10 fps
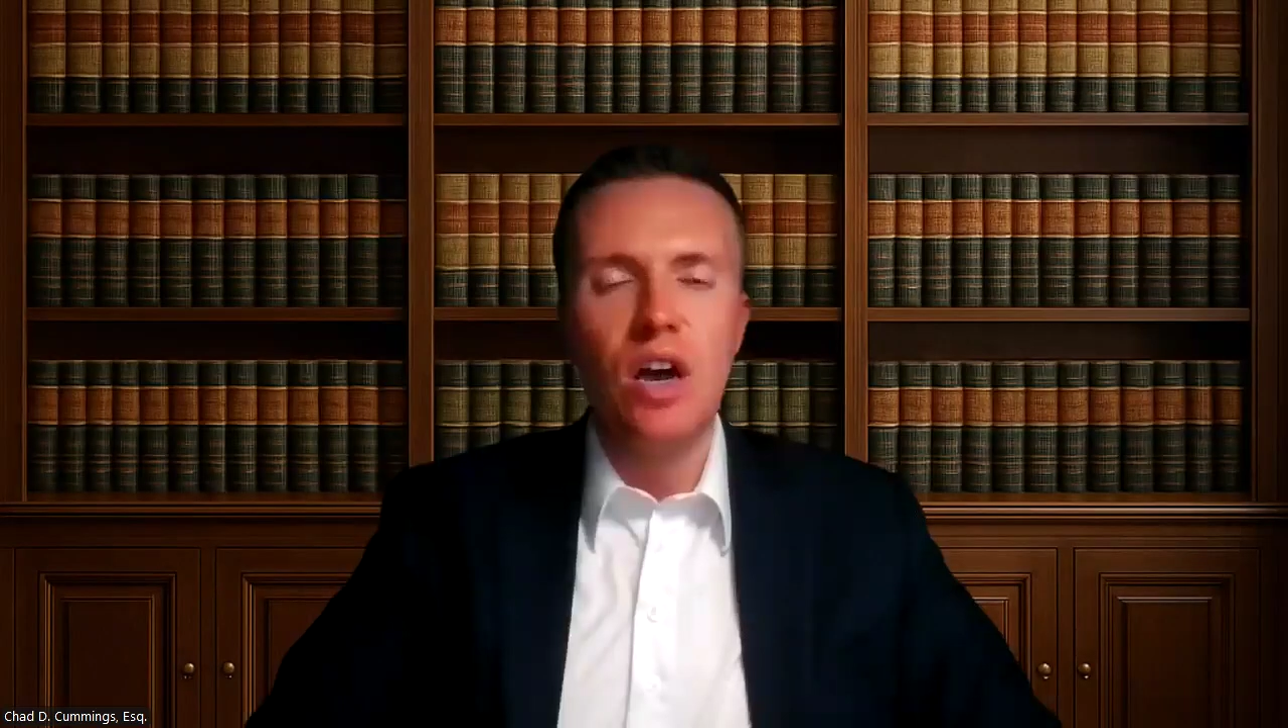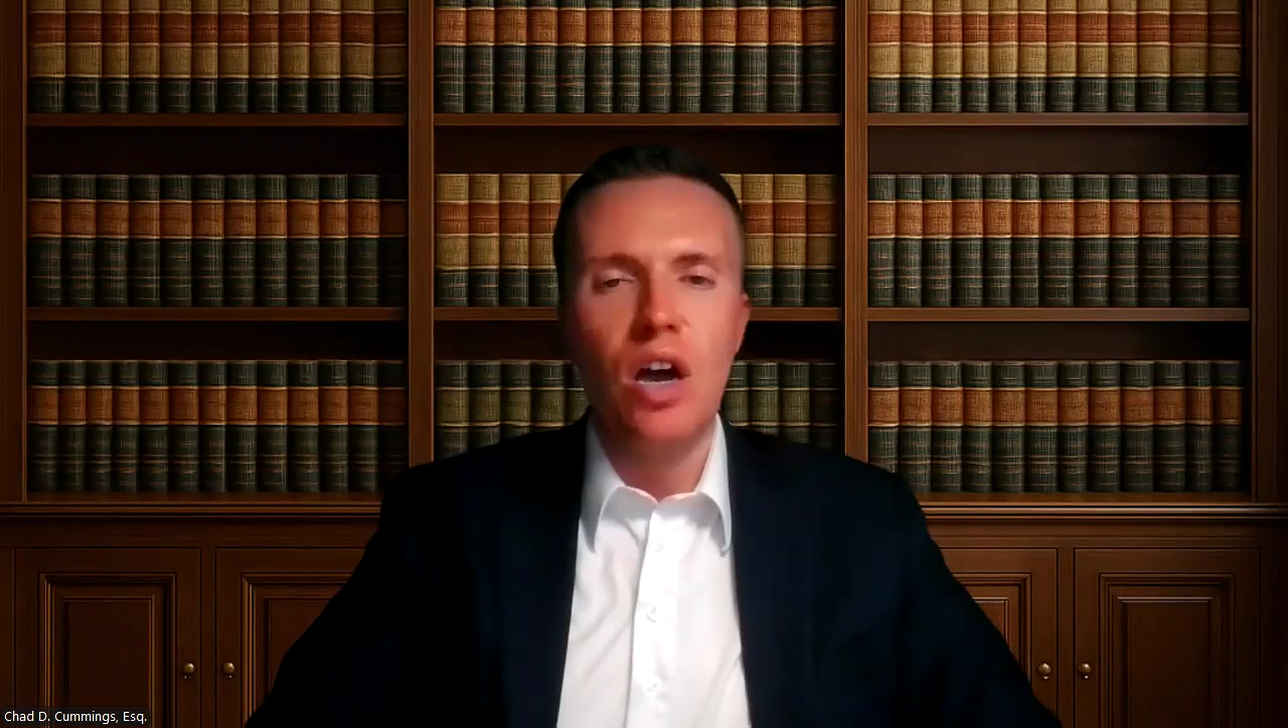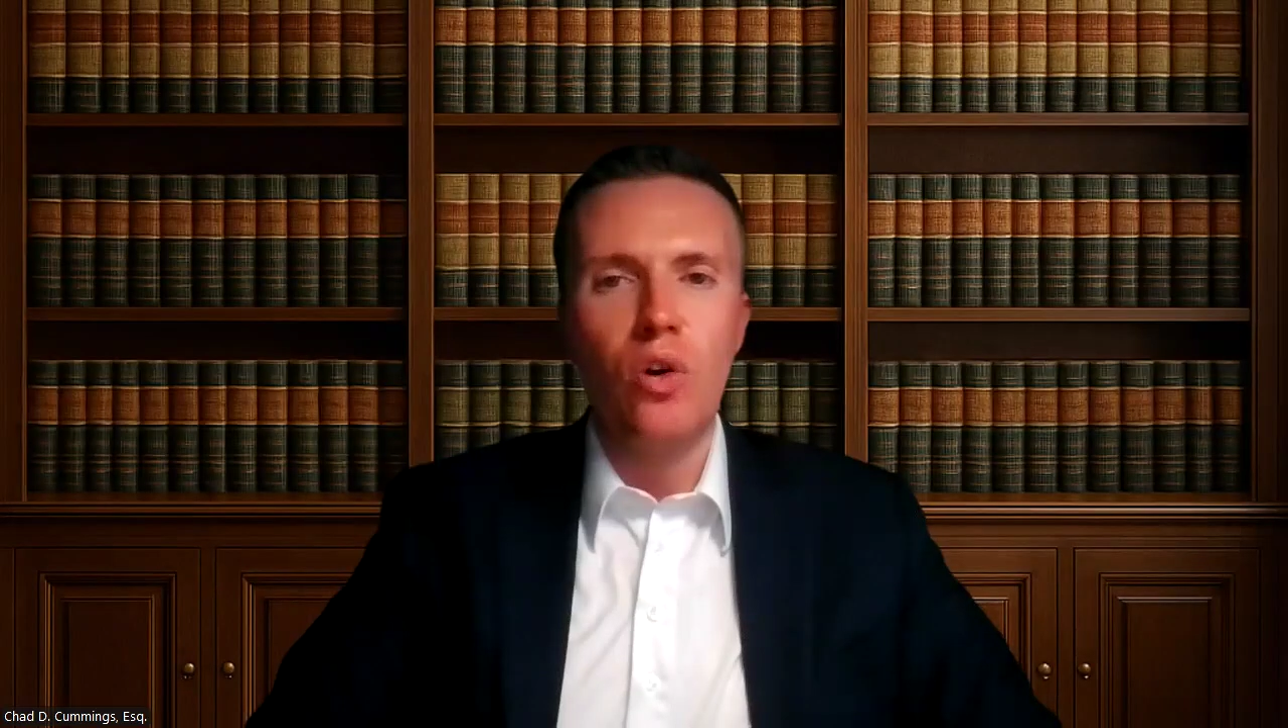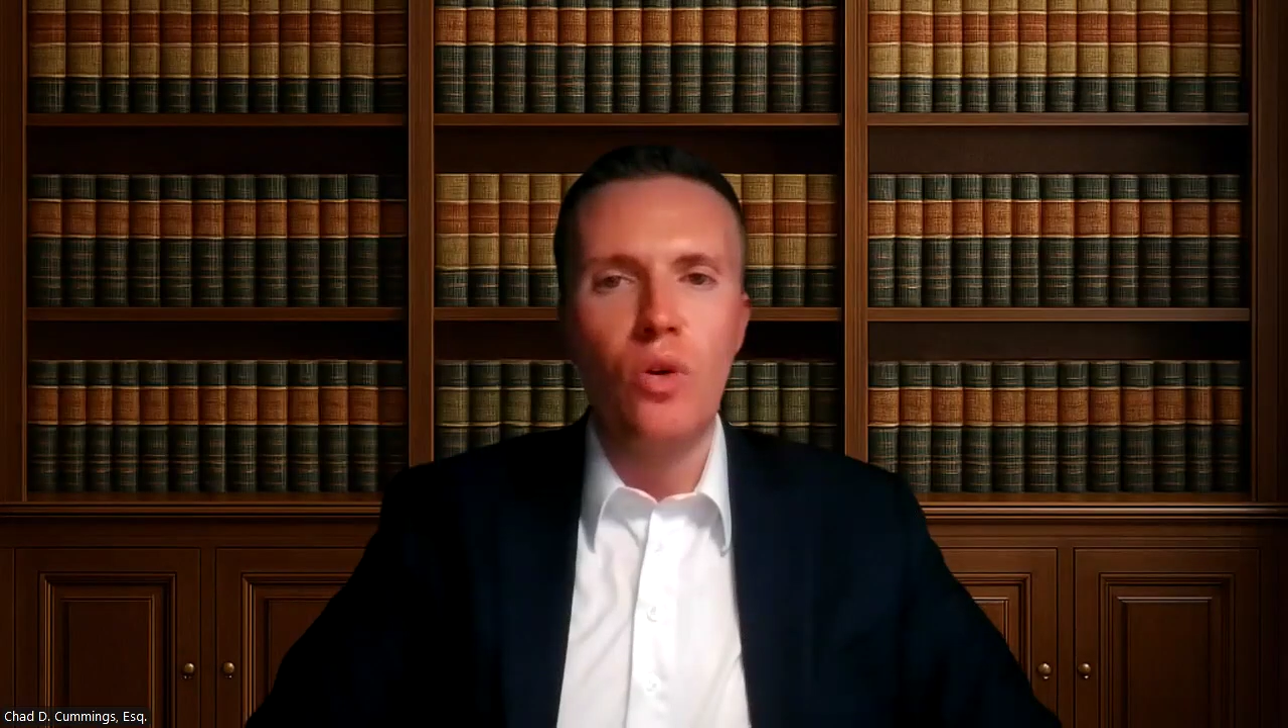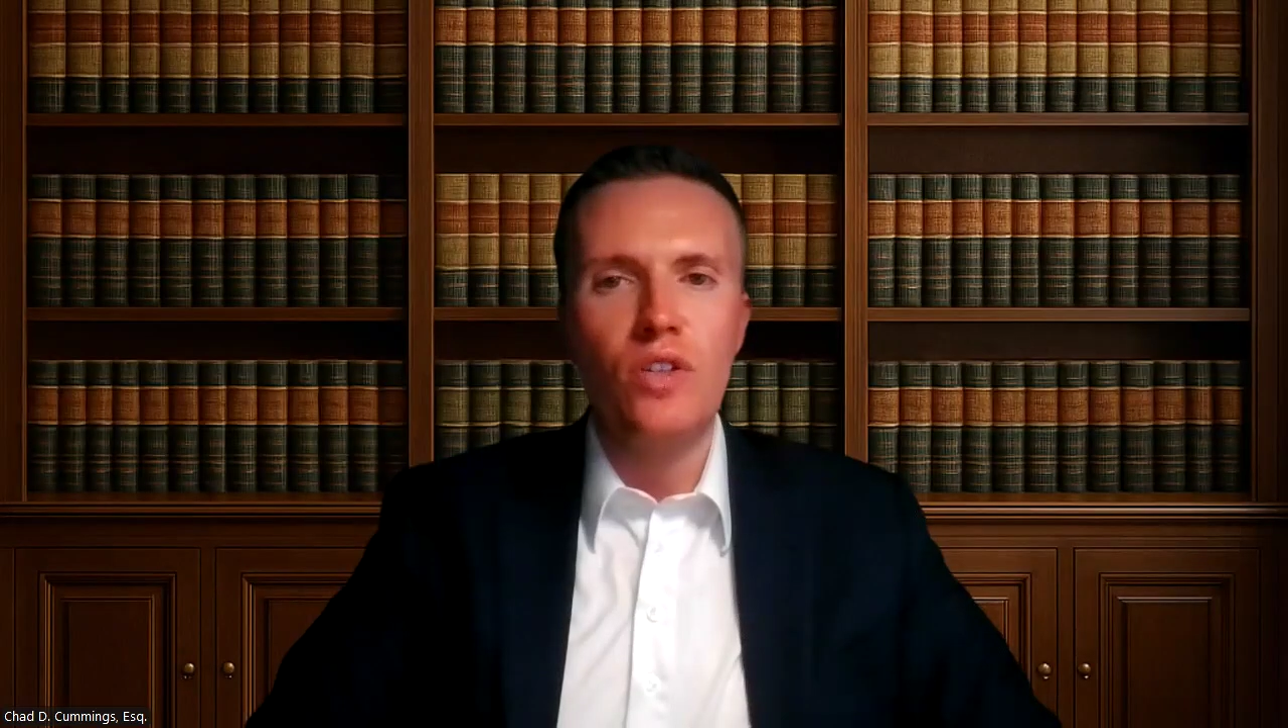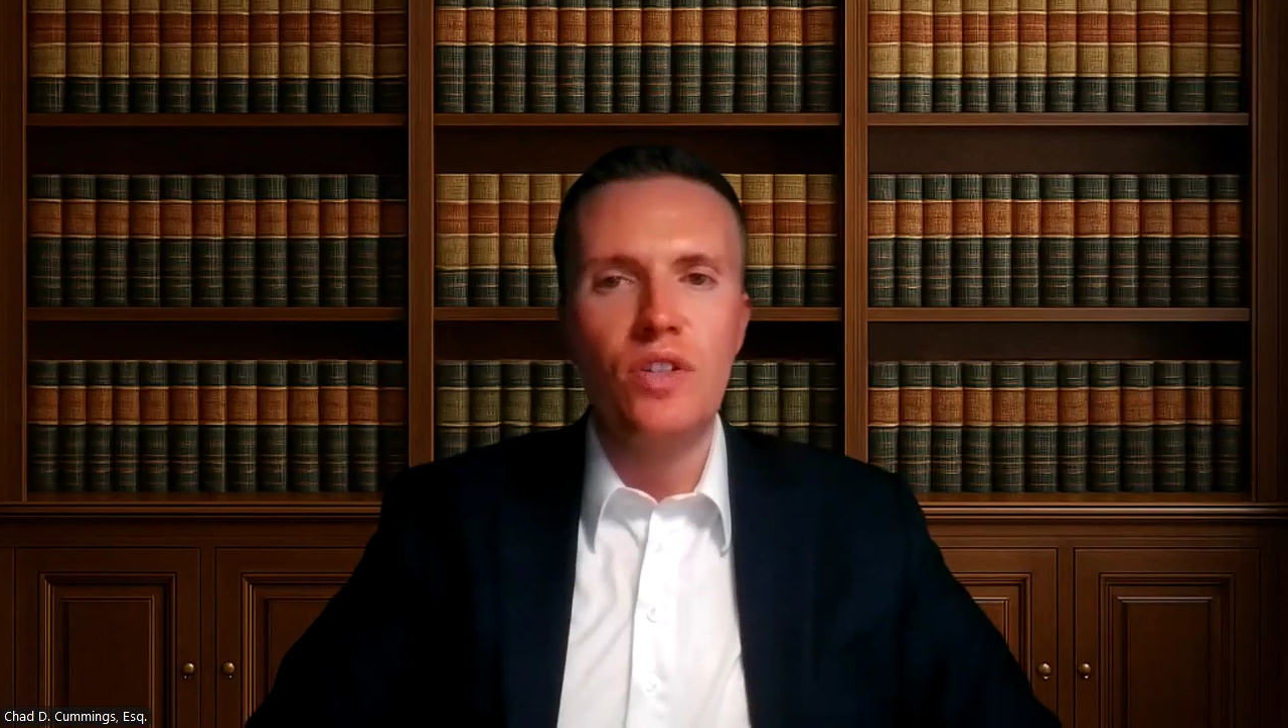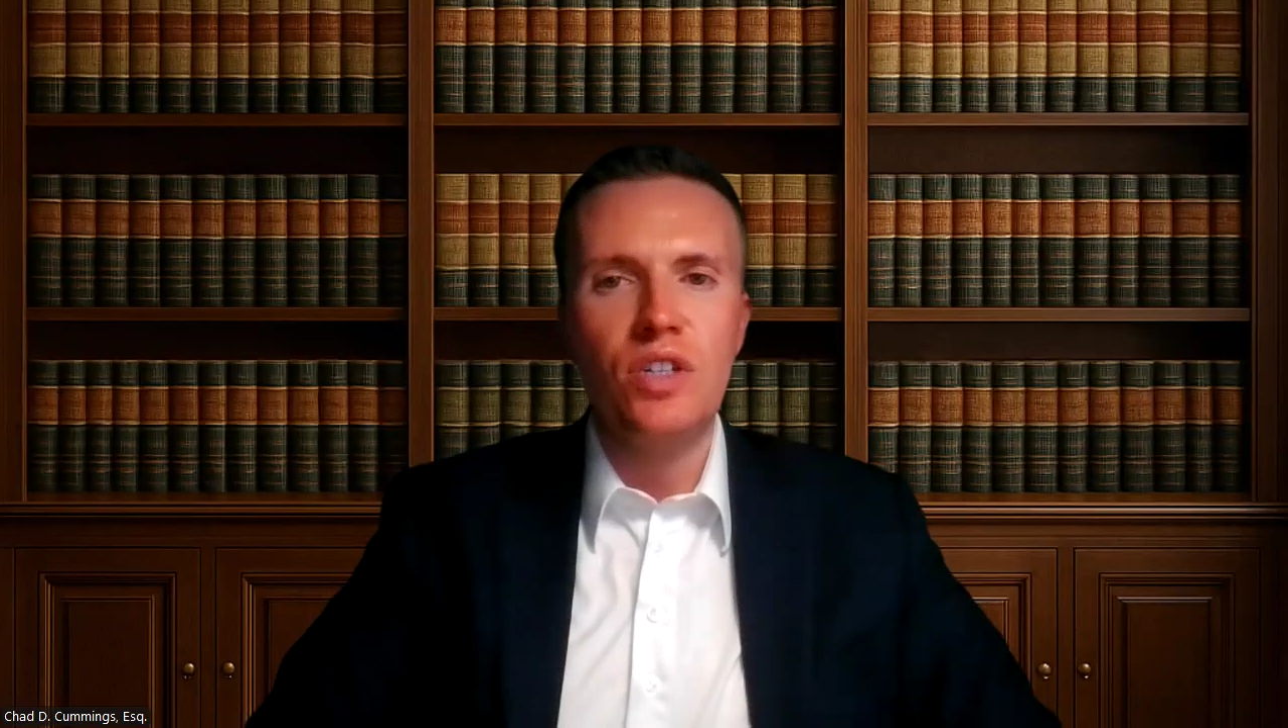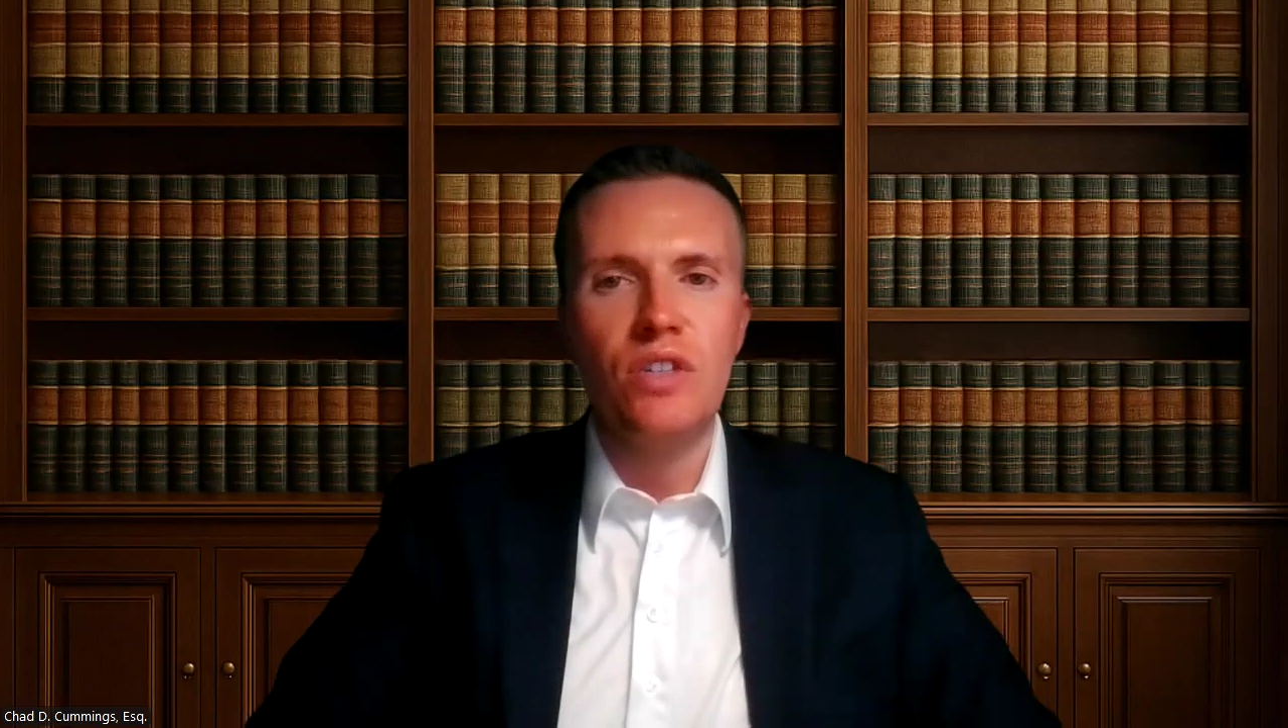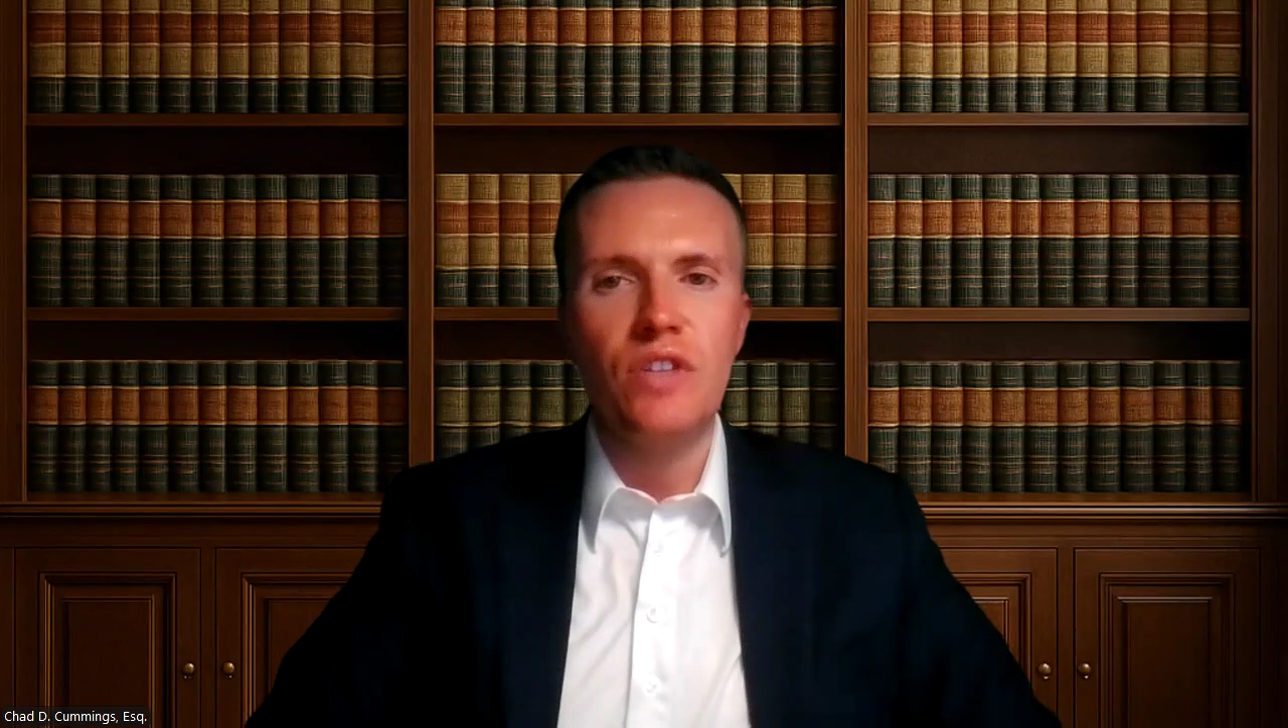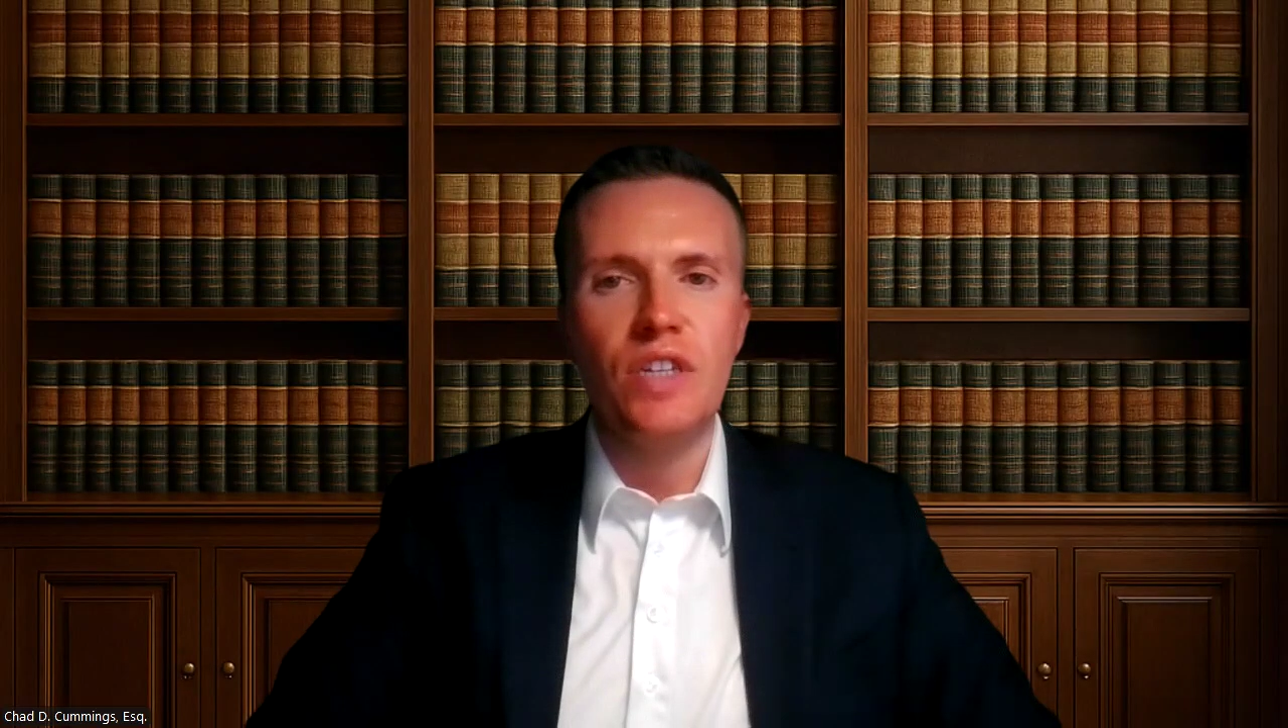acquisitive